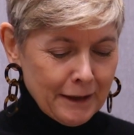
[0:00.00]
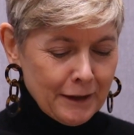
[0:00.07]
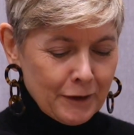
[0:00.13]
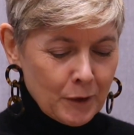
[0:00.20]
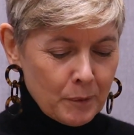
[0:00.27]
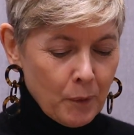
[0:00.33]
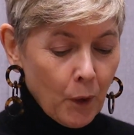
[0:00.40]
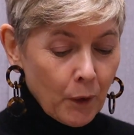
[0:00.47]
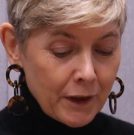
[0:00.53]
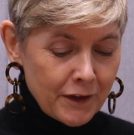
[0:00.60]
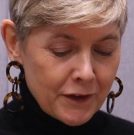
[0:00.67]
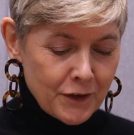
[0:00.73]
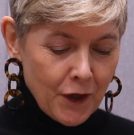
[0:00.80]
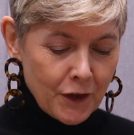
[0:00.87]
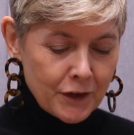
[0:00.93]
So Pauline
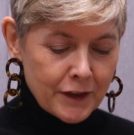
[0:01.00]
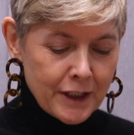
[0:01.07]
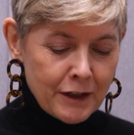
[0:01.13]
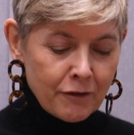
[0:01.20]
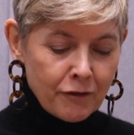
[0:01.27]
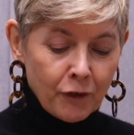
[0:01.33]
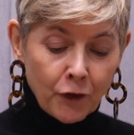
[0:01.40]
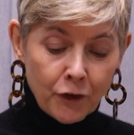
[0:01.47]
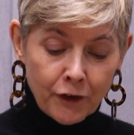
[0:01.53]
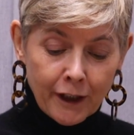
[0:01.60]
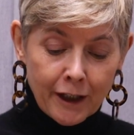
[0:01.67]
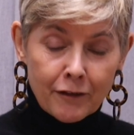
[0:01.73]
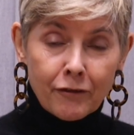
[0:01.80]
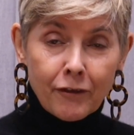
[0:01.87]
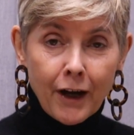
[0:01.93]
started in
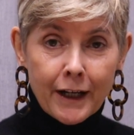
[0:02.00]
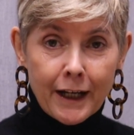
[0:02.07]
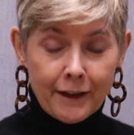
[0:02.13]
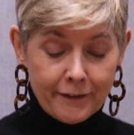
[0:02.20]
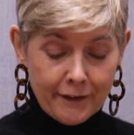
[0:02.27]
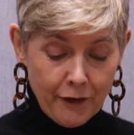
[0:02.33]
funding and finance